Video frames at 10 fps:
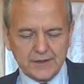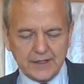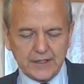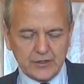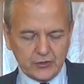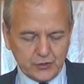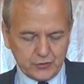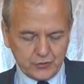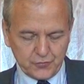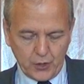in getting the
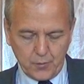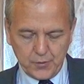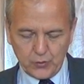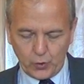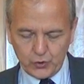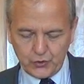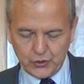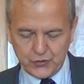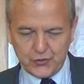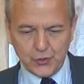Church of Rome in order
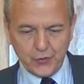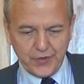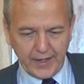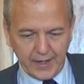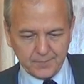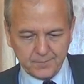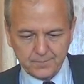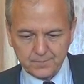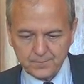to do that.